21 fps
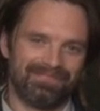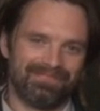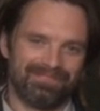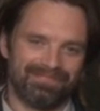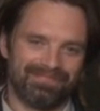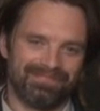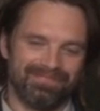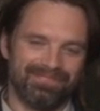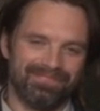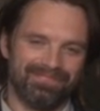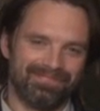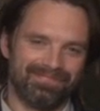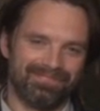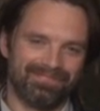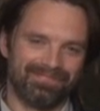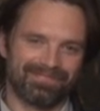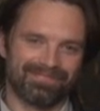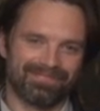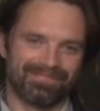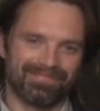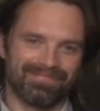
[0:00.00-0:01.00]

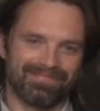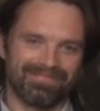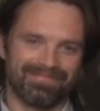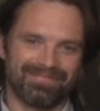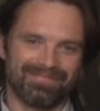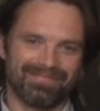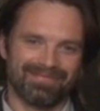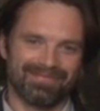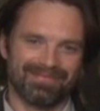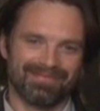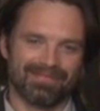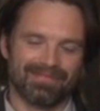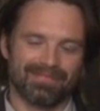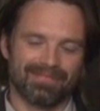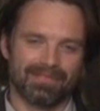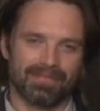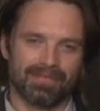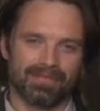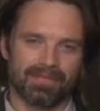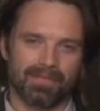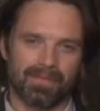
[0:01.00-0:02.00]

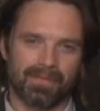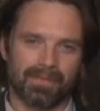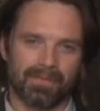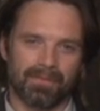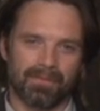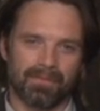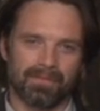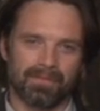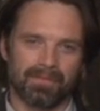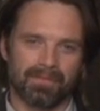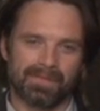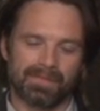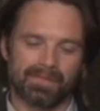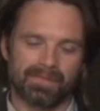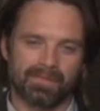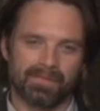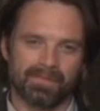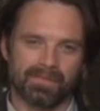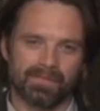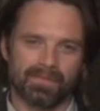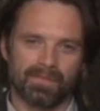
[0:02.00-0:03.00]

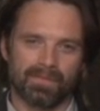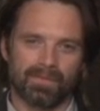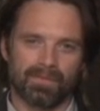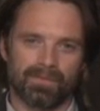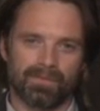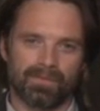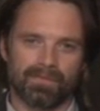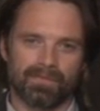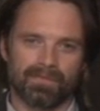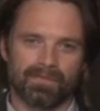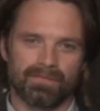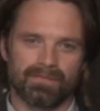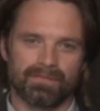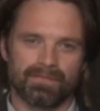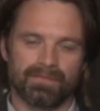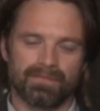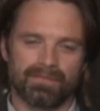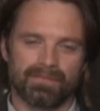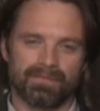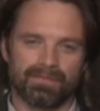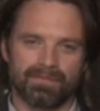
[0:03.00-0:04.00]

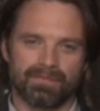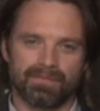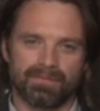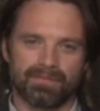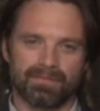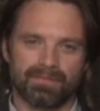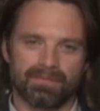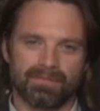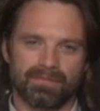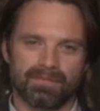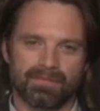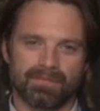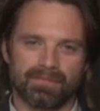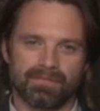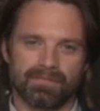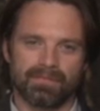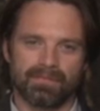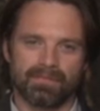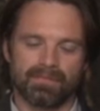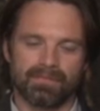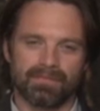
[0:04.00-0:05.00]

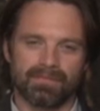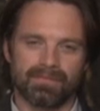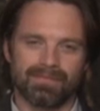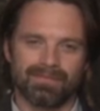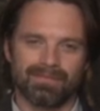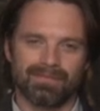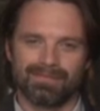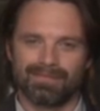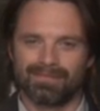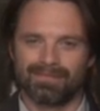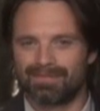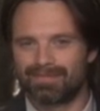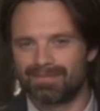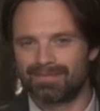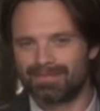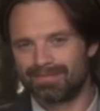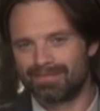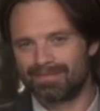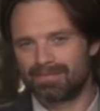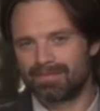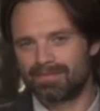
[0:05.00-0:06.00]

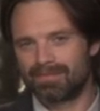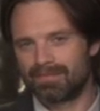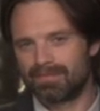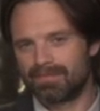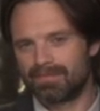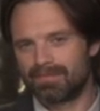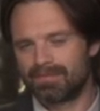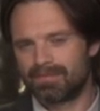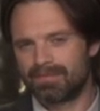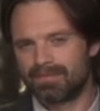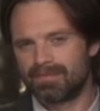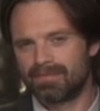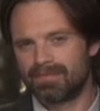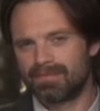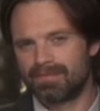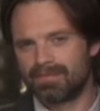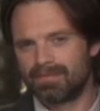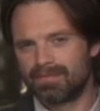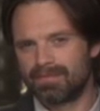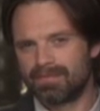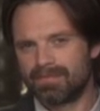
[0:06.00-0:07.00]

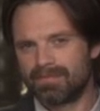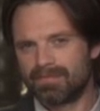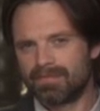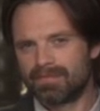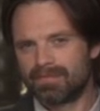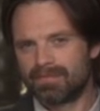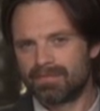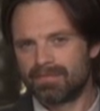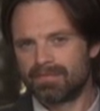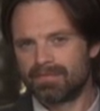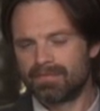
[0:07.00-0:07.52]
[no speech]